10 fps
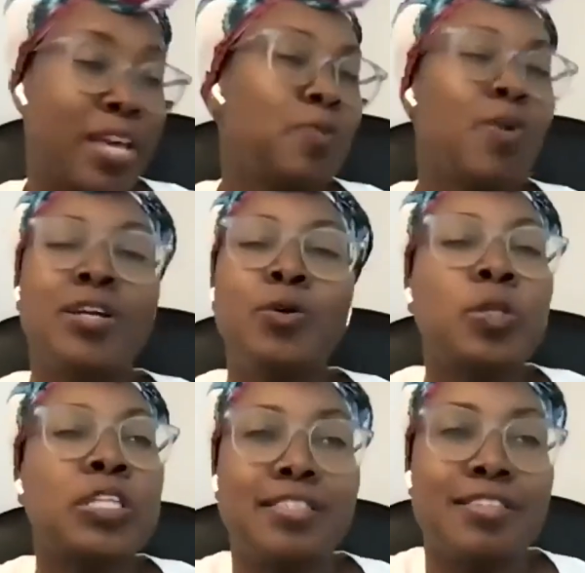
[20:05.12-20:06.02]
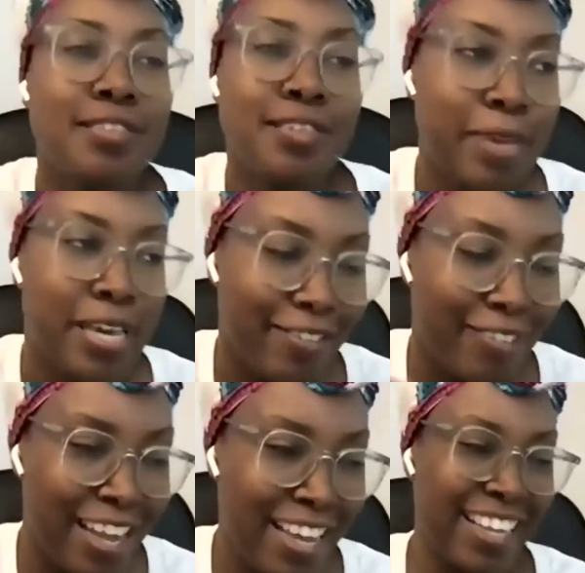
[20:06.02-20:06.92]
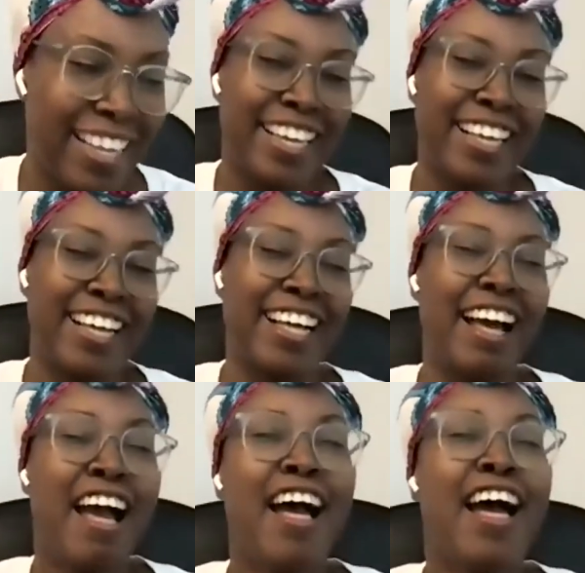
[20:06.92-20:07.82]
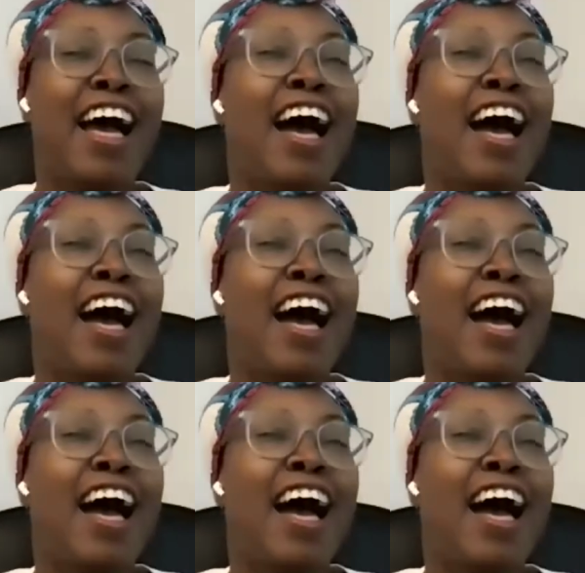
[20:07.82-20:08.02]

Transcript: anyone who will listen to me, right? Mm-hmm.